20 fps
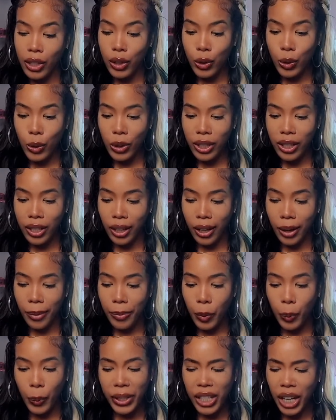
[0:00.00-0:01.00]
daughter,
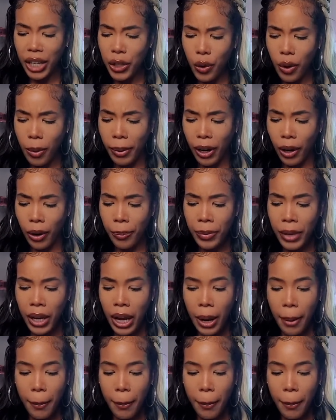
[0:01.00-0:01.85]
which I knew about.